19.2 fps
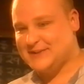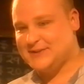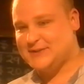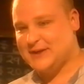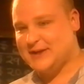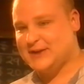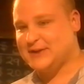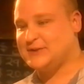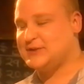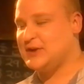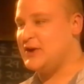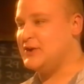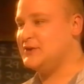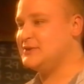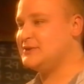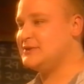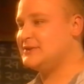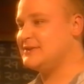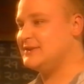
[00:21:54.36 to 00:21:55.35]
to drink a
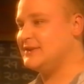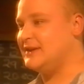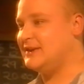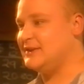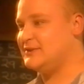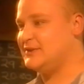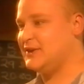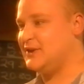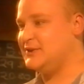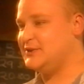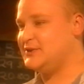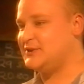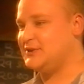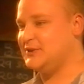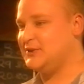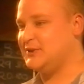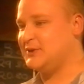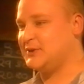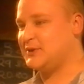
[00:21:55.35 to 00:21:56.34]
toast
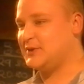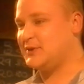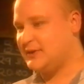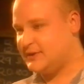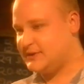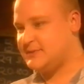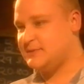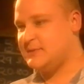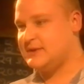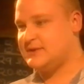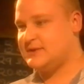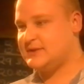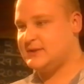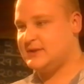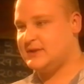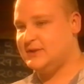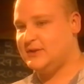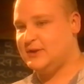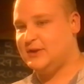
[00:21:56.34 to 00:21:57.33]
to Christmas
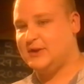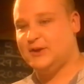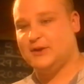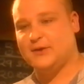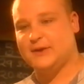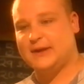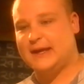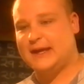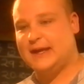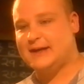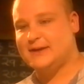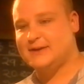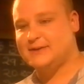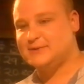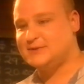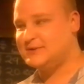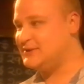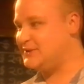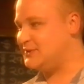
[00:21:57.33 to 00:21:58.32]
and the new year,
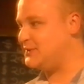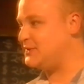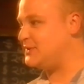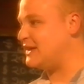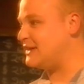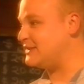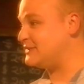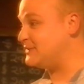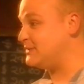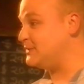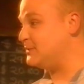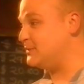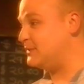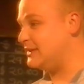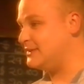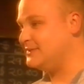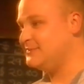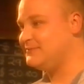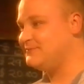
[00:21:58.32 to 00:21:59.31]

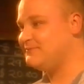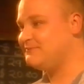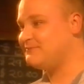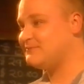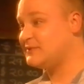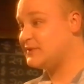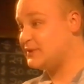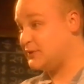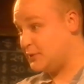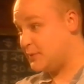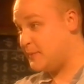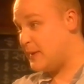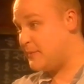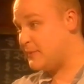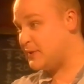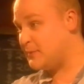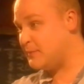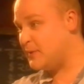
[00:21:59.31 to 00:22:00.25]
2001. Do you remember the